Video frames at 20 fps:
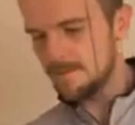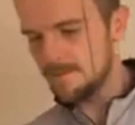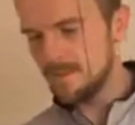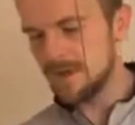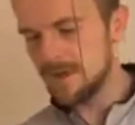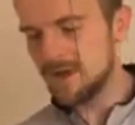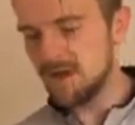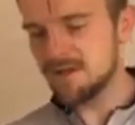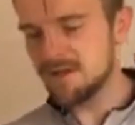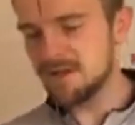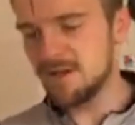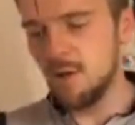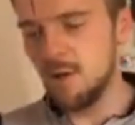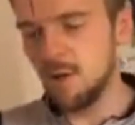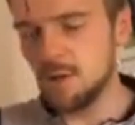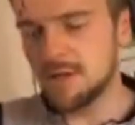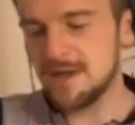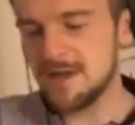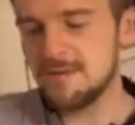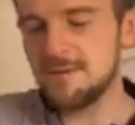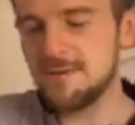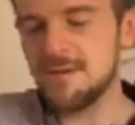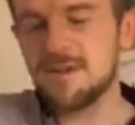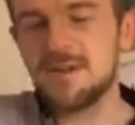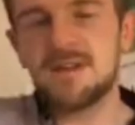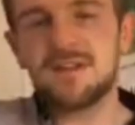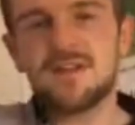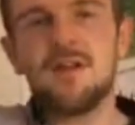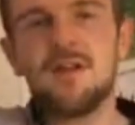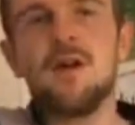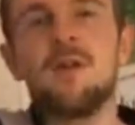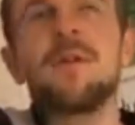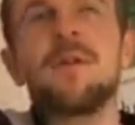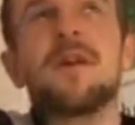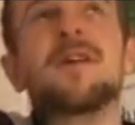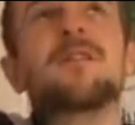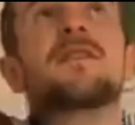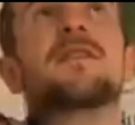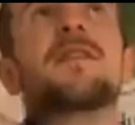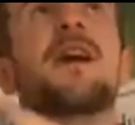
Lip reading: Because you're holding for such a long period of